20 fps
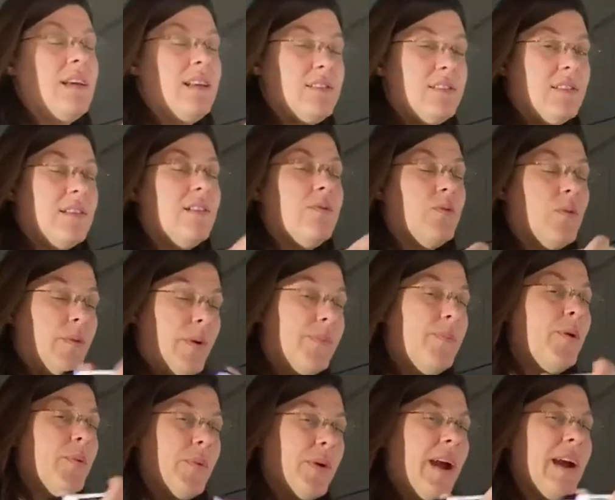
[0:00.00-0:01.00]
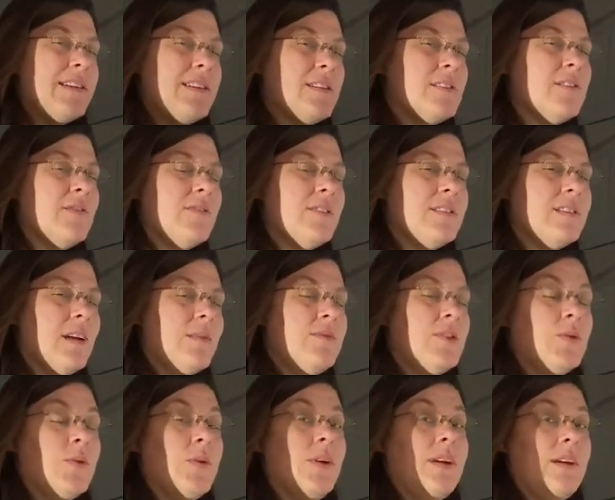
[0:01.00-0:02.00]
We'll practice over time.
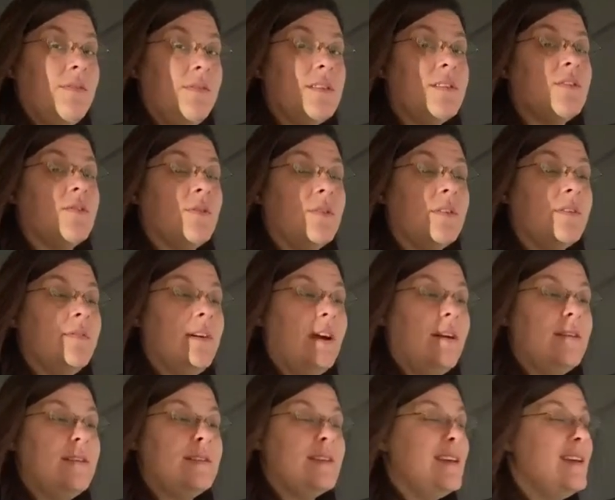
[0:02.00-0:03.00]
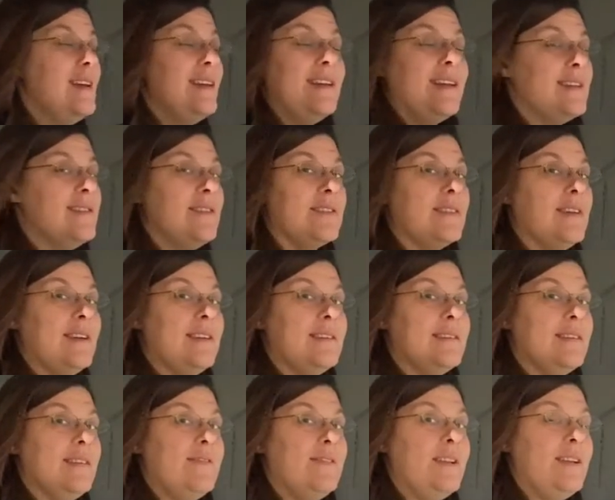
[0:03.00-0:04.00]
Don't worry. This coronavirus doesn't look like it's
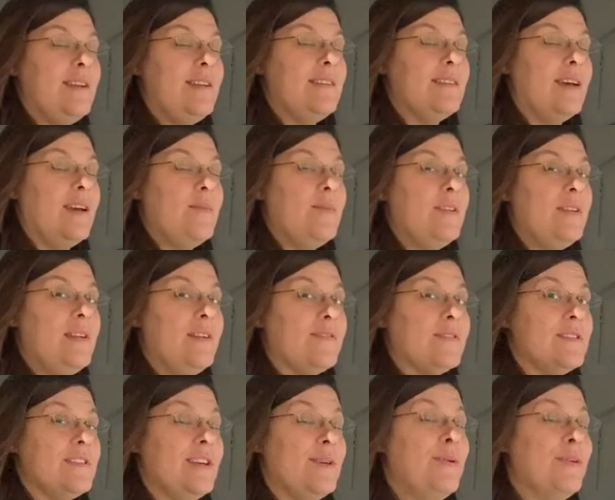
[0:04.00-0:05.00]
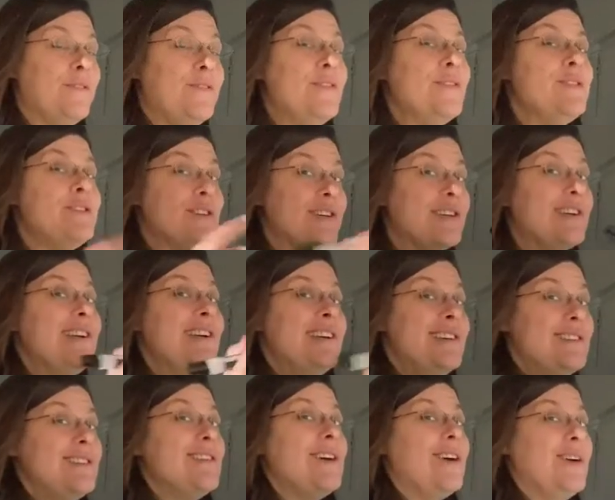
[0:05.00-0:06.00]
leaving any time in the near foreseeable future,
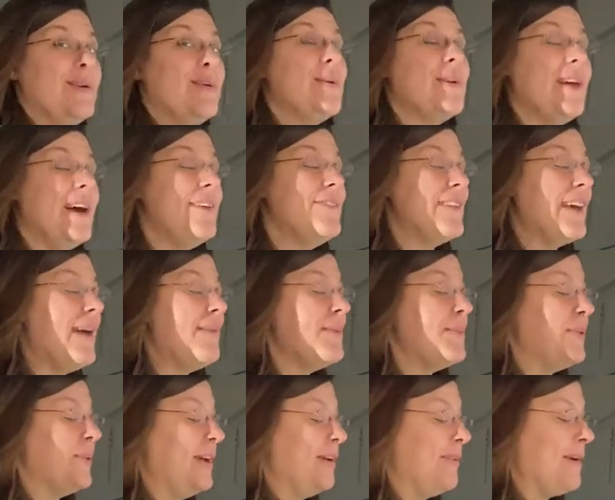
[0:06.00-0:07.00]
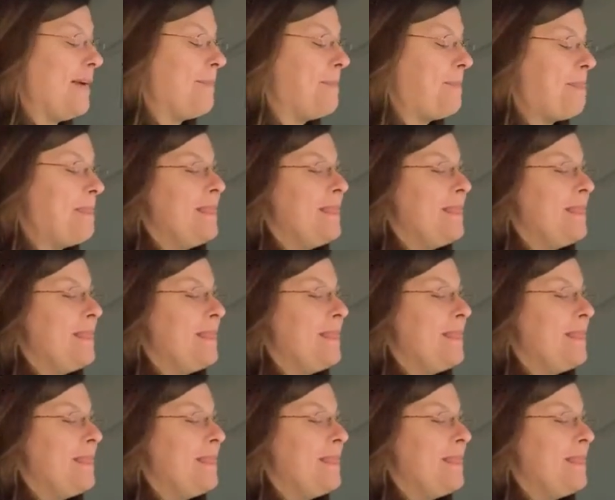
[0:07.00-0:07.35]
so we'll have time to play around.